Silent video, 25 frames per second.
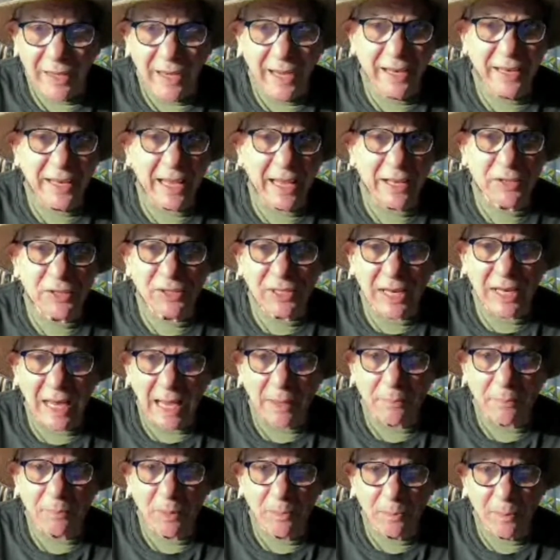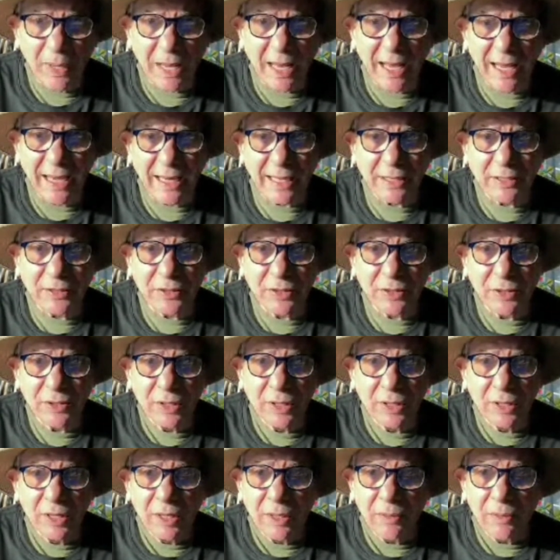And that's top of mind
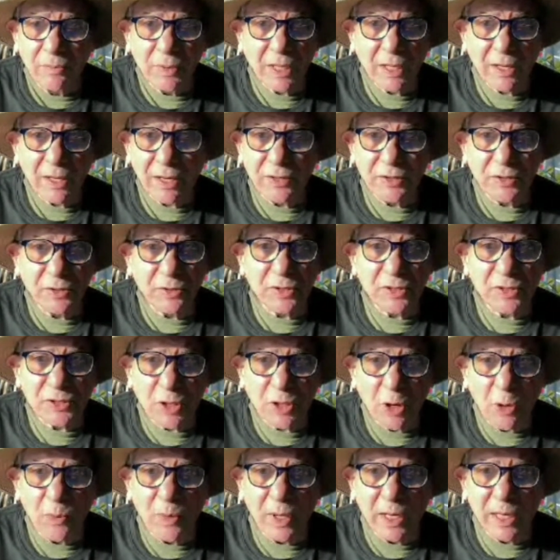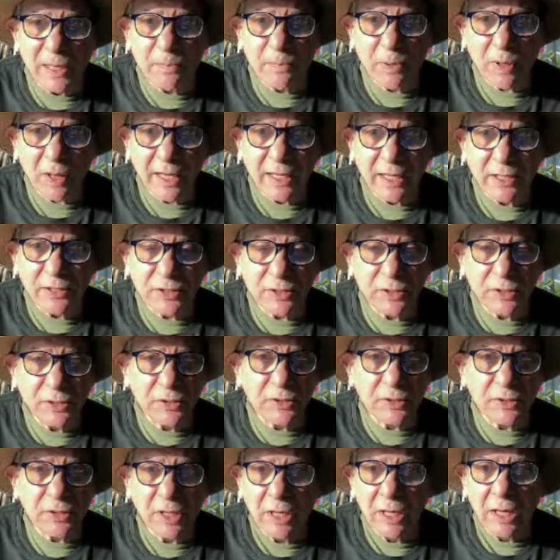because there's so many
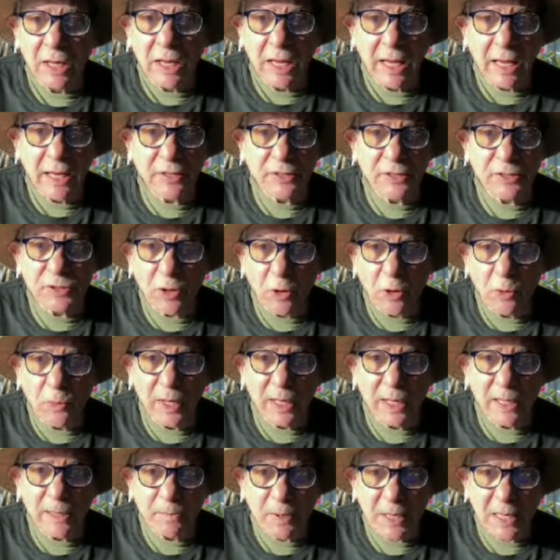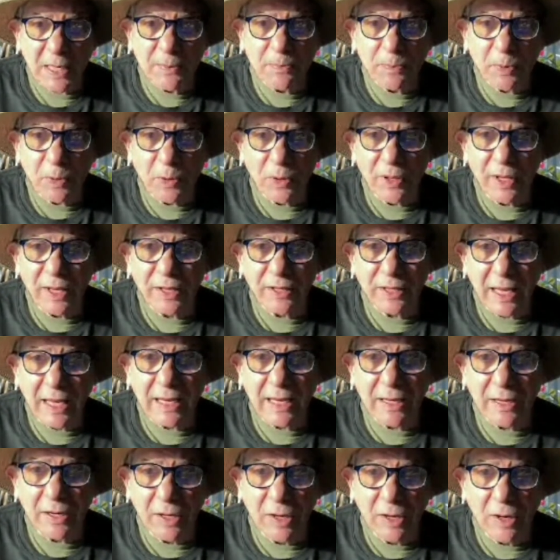places and so many people that
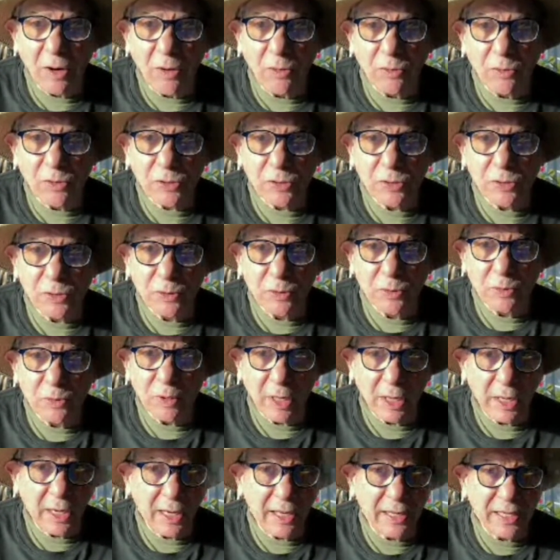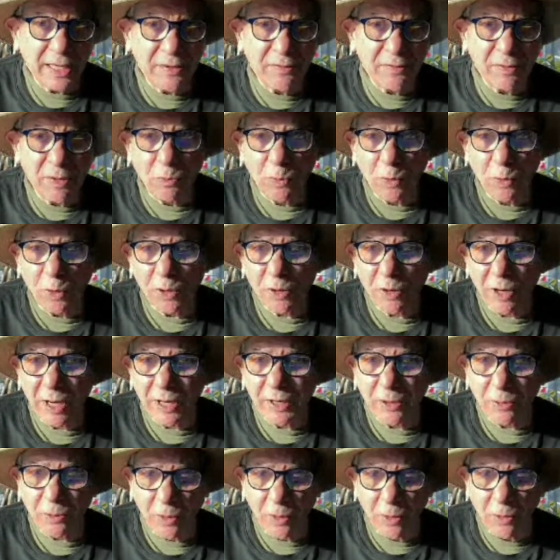they can go to and even work
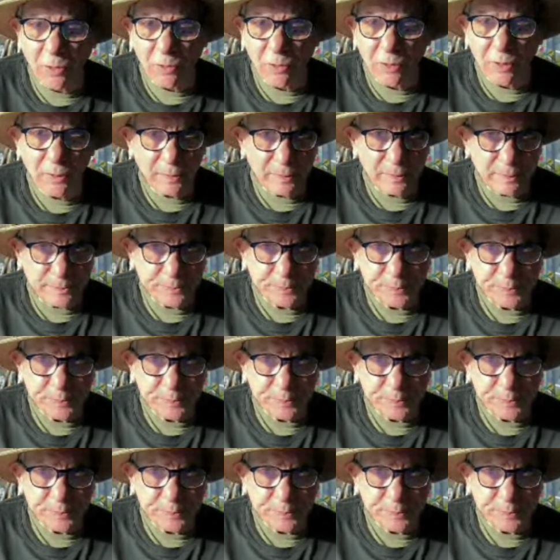on their own